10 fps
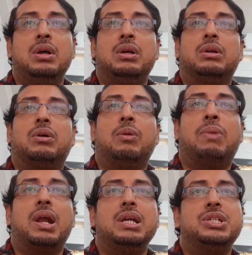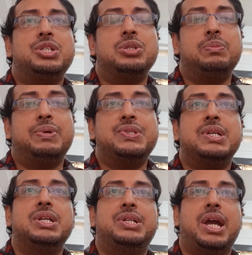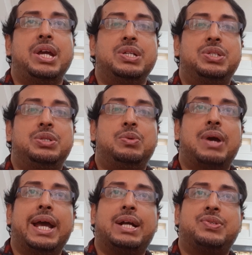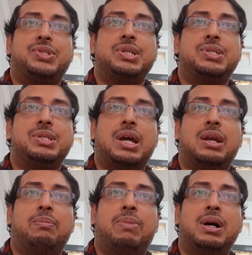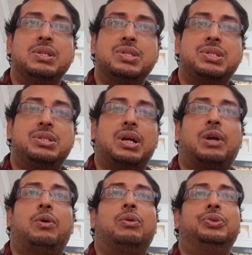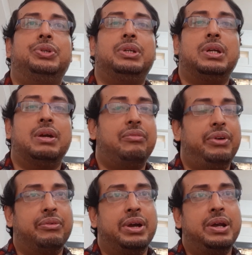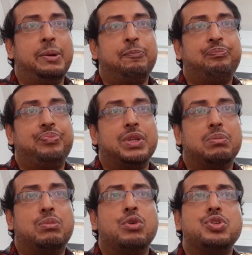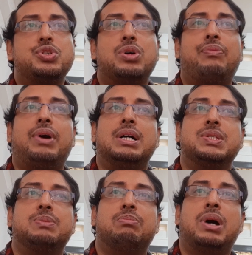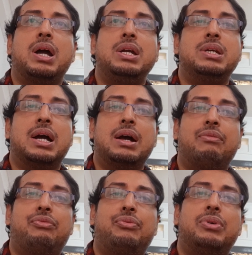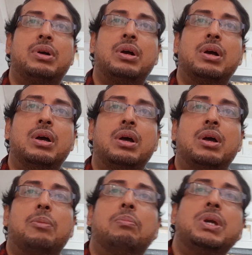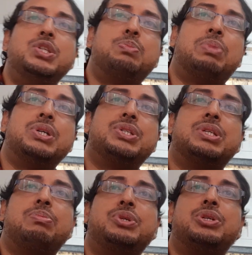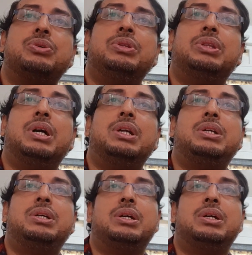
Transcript: Globalization facilitates to access advanced technology everywhere. Most of us might have misperception that